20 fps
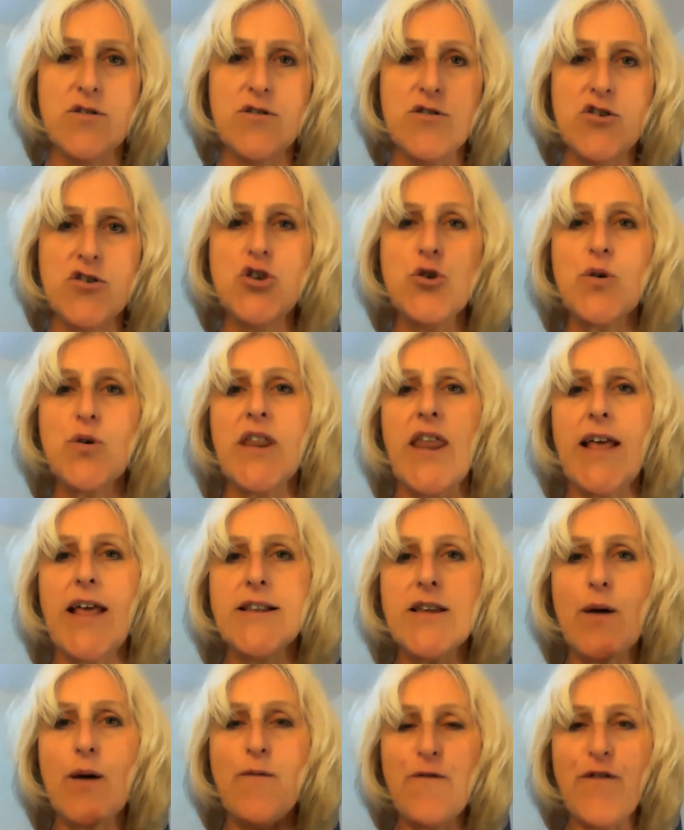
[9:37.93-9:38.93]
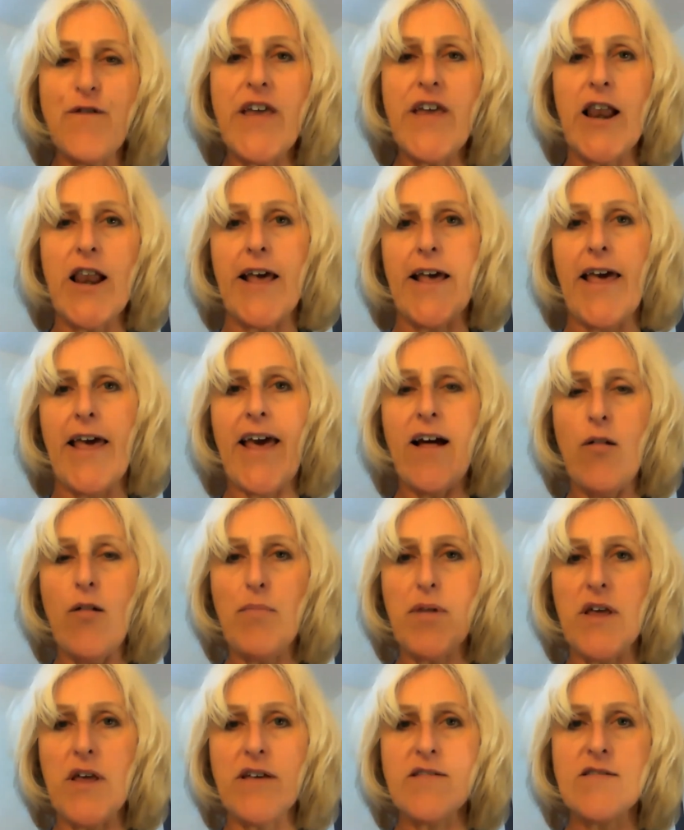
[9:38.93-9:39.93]
you can end up feeling
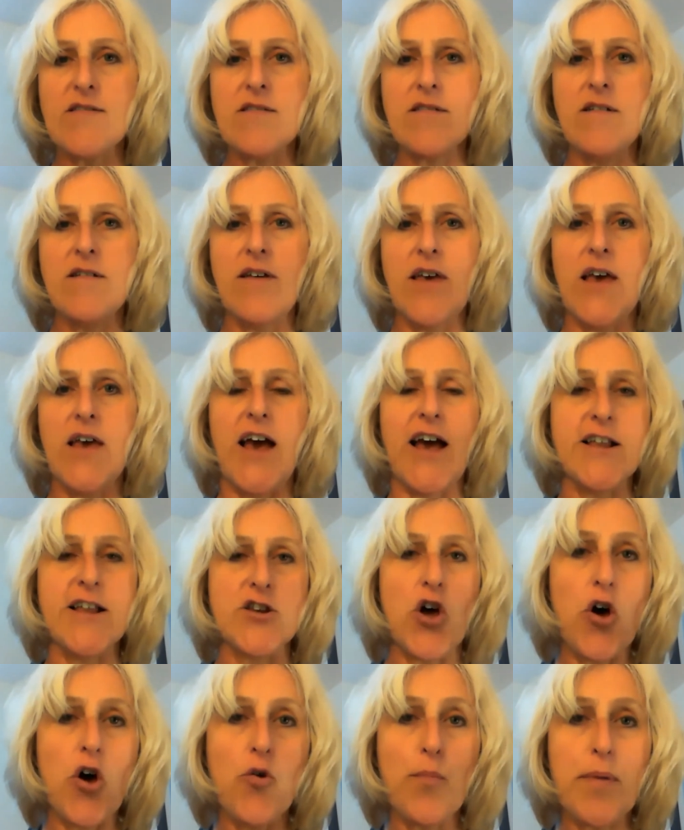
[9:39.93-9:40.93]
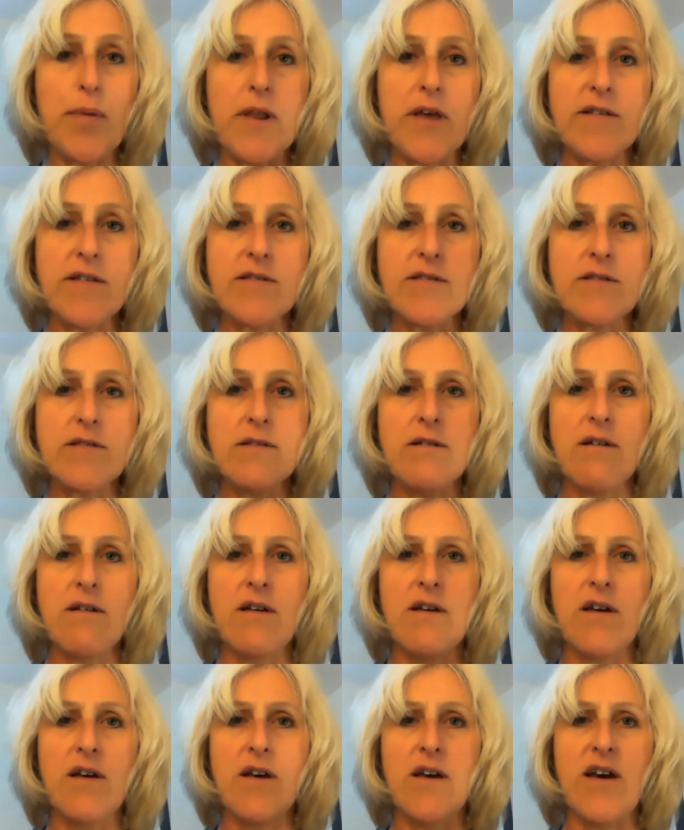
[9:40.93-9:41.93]
helpless and hopeless
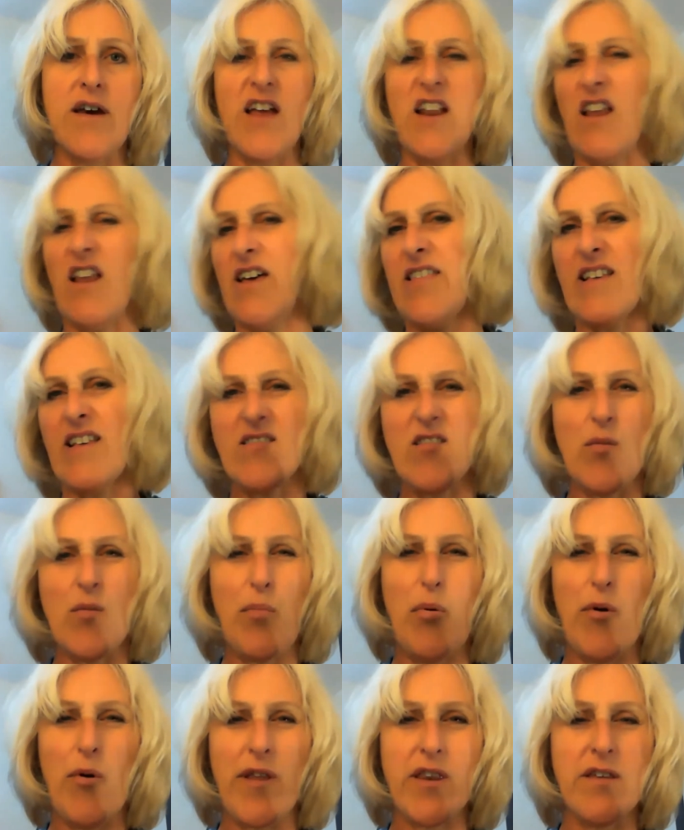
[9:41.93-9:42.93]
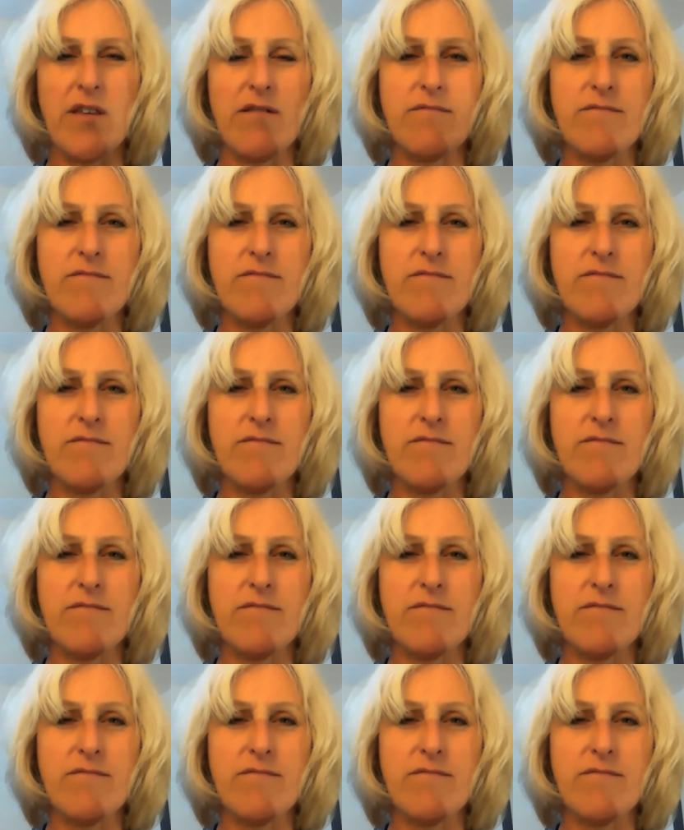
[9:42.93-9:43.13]
and like there's no point.